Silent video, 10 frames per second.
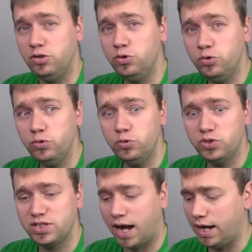new
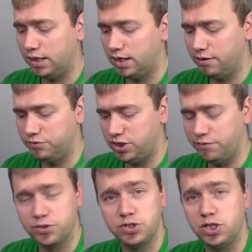style of J
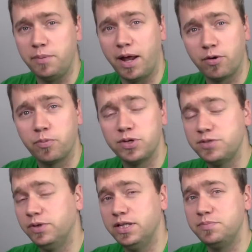versus J battle
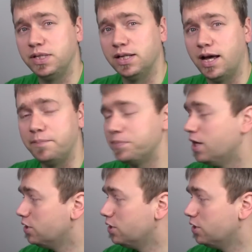reports. It really does mean a lot.